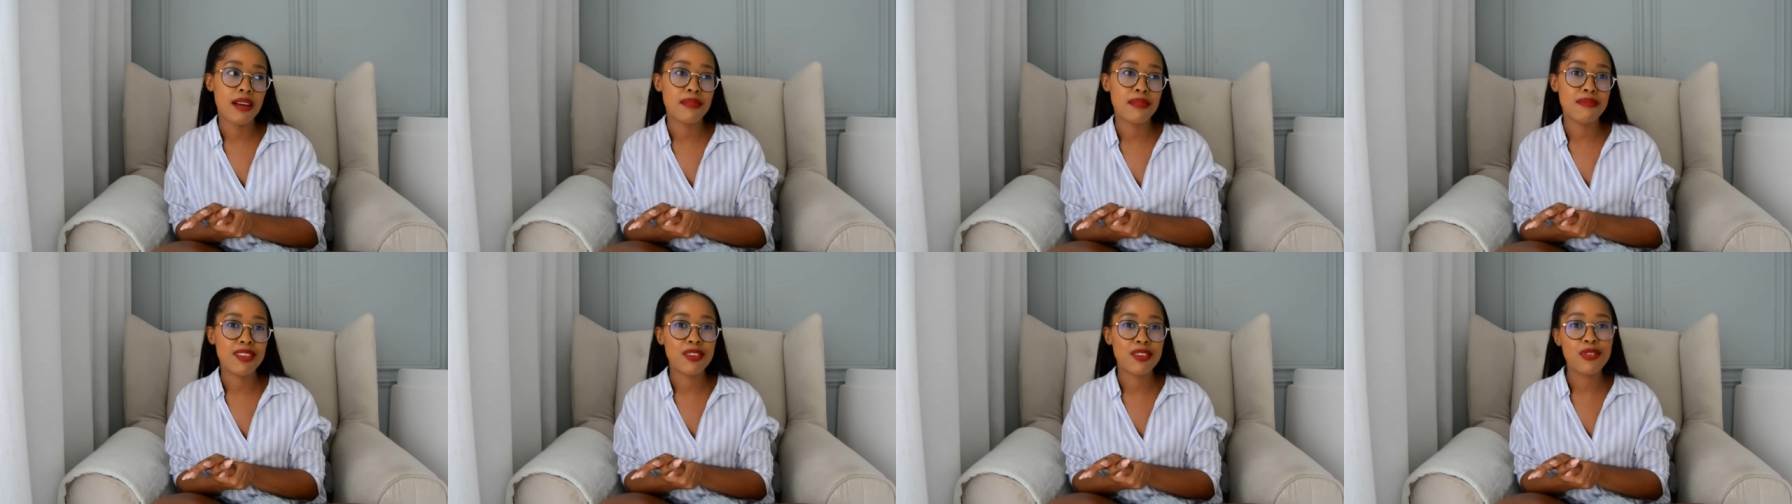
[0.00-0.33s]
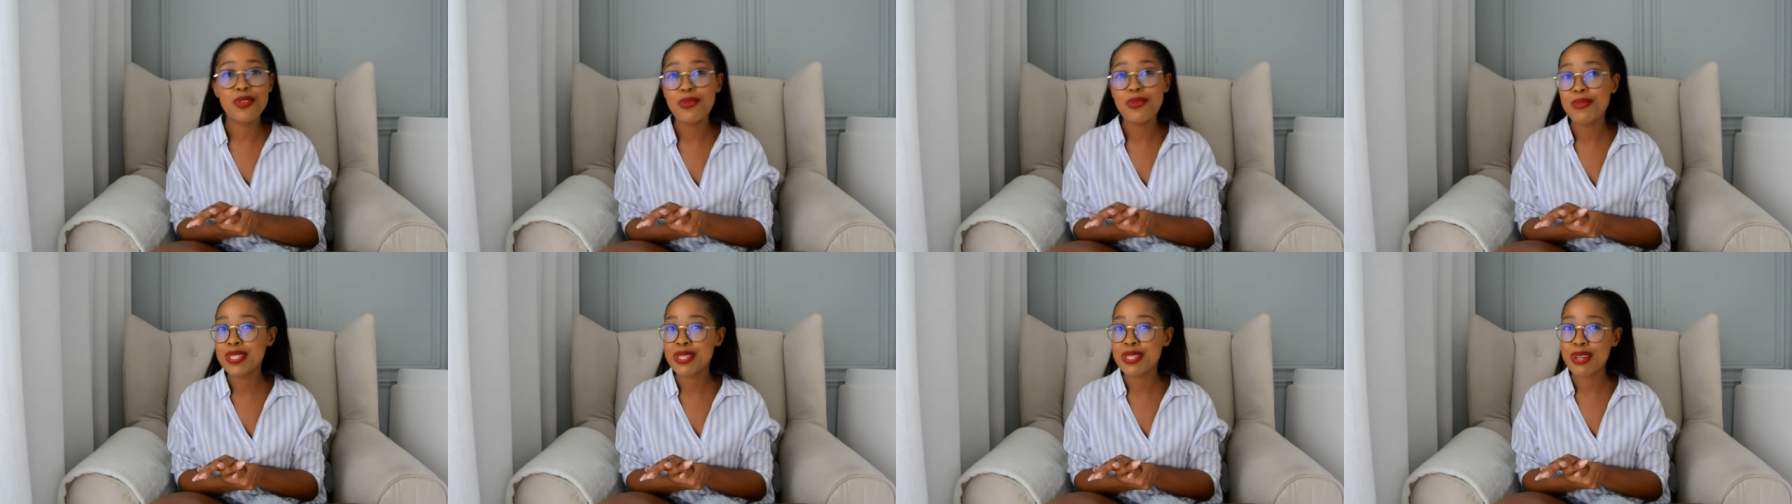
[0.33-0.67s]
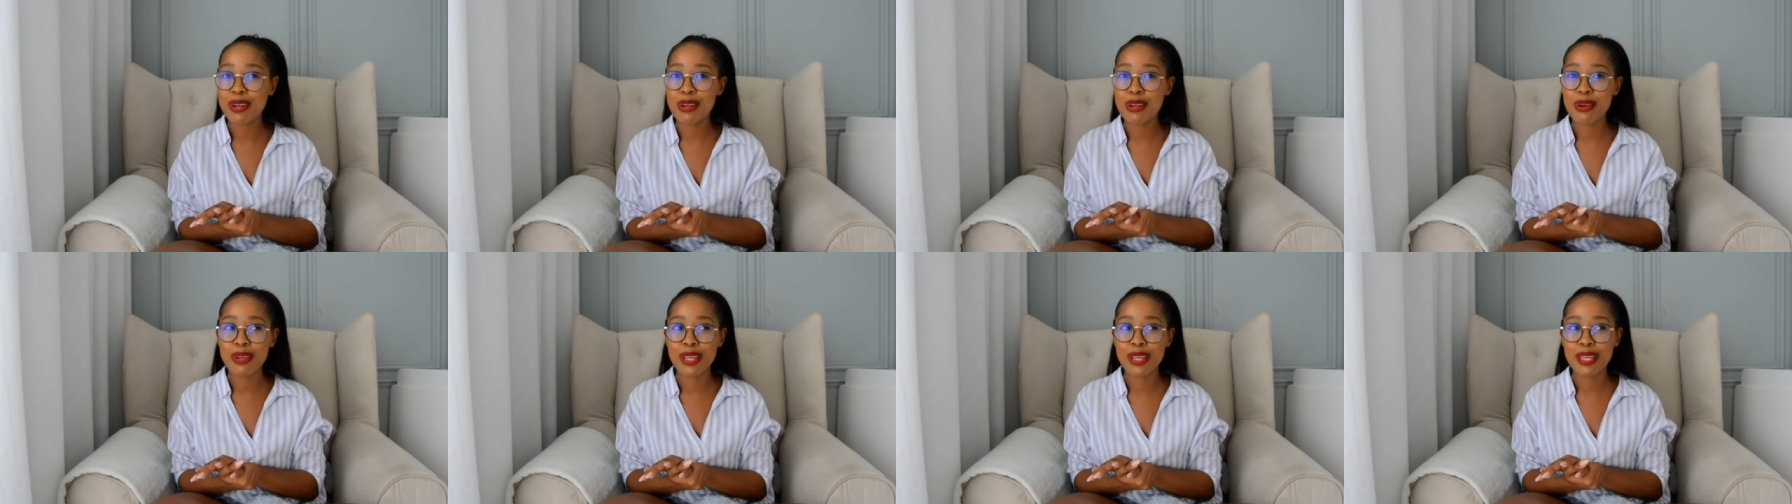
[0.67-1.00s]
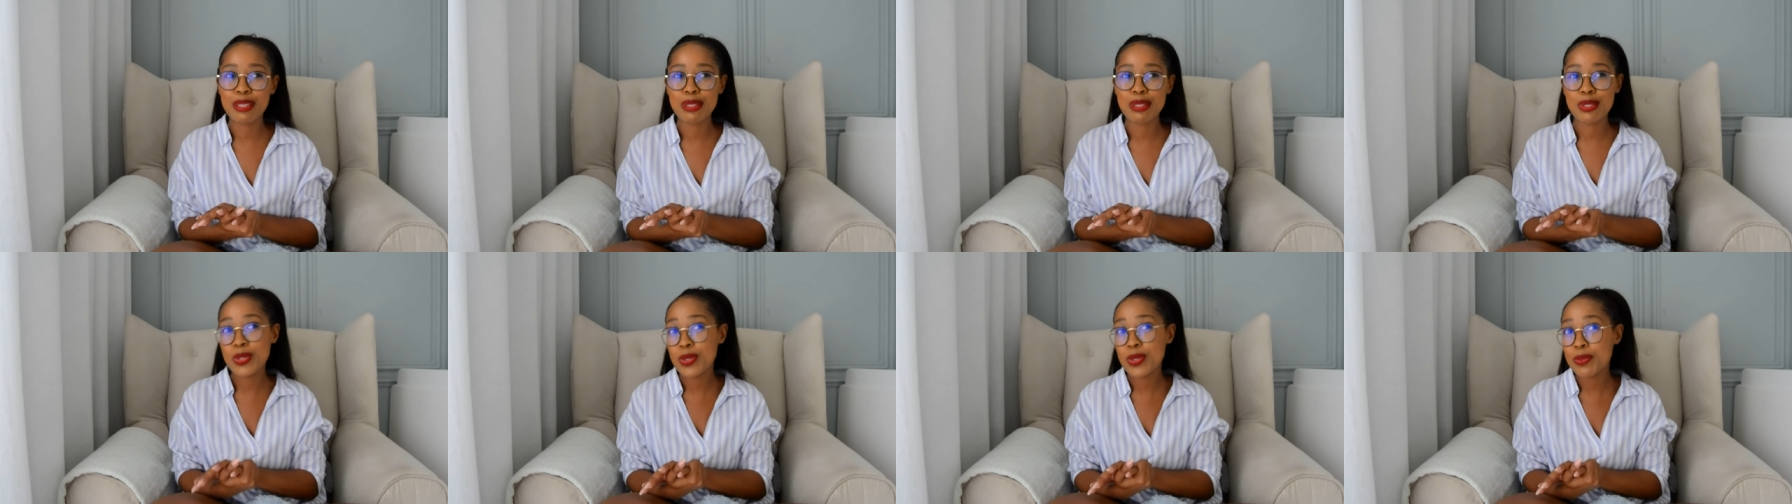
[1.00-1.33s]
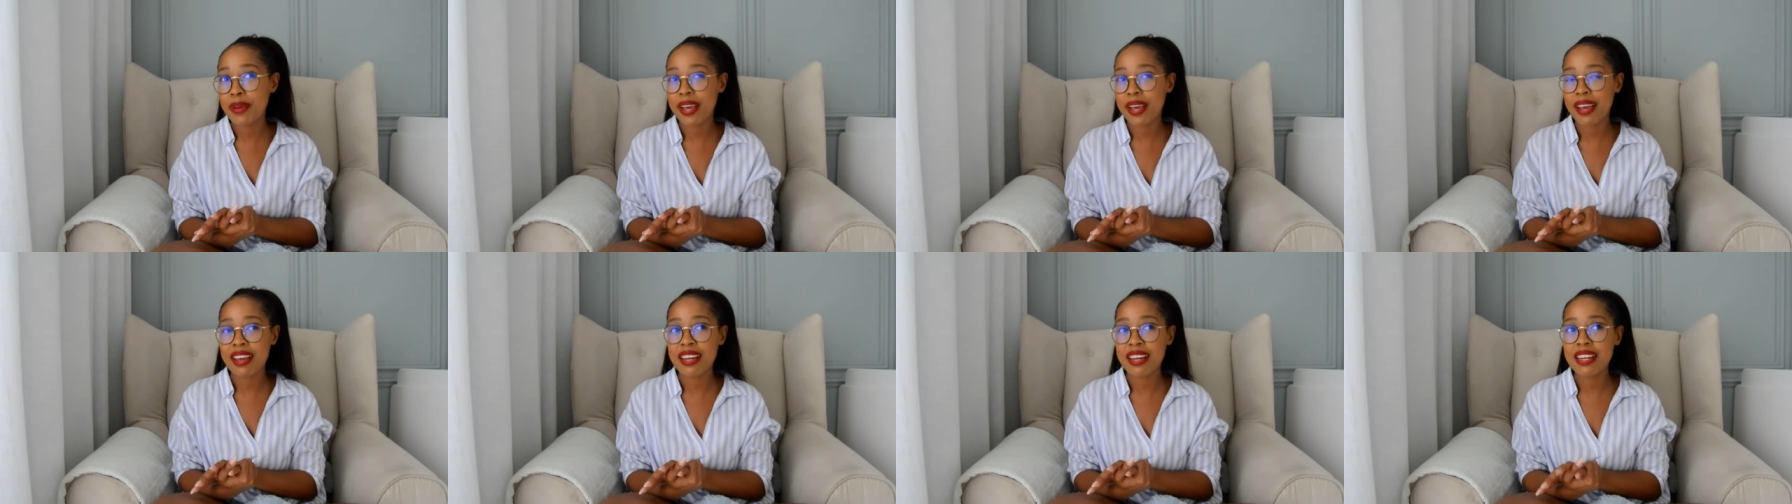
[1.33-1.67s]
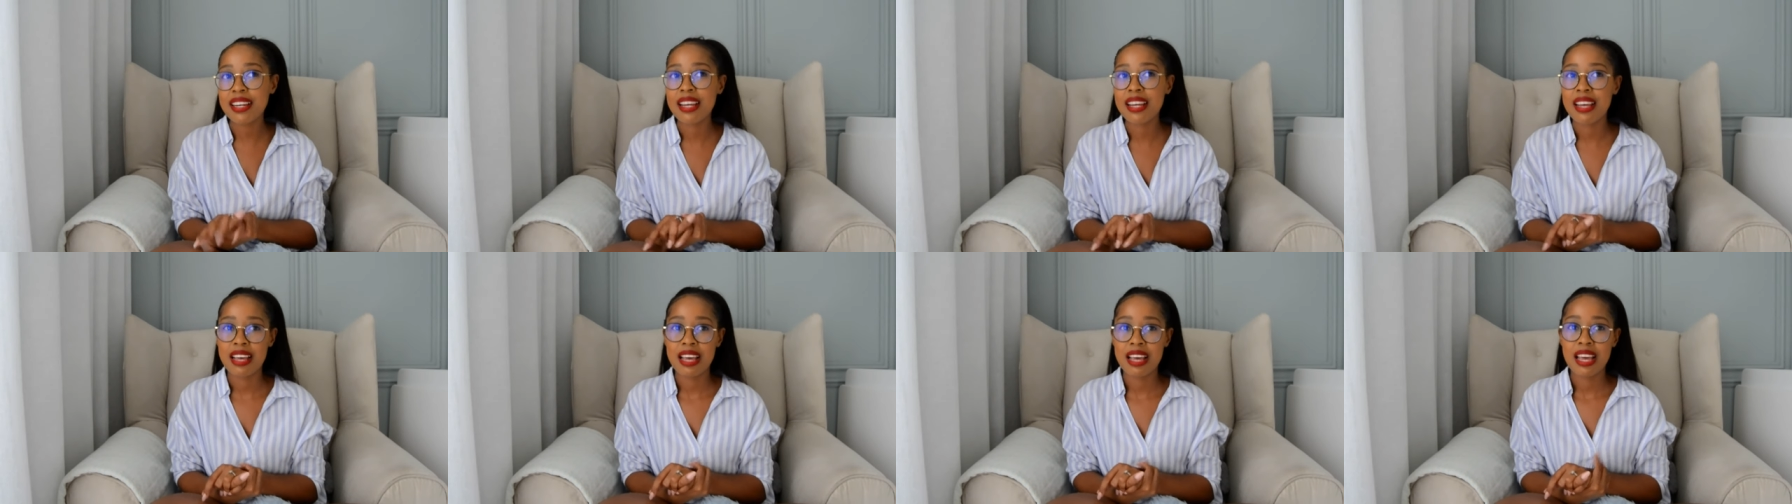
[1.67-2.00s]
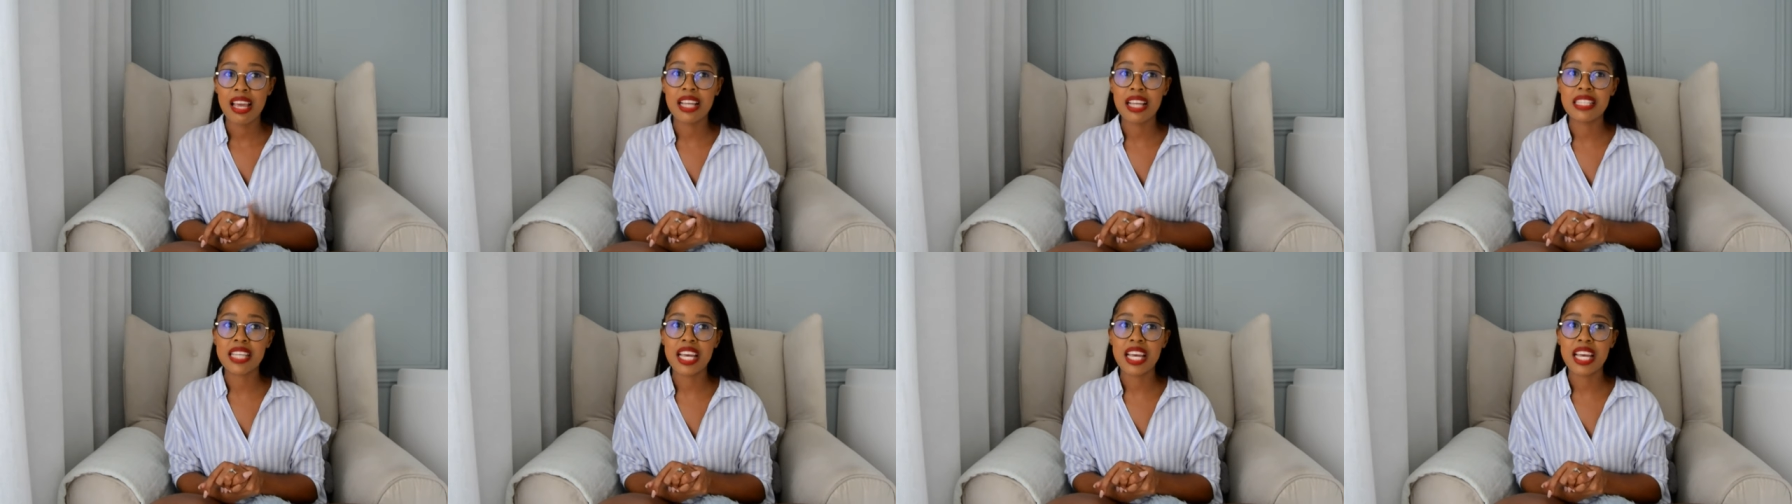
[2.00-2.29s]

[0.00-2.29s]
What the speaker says: The room is not looking too bad. It's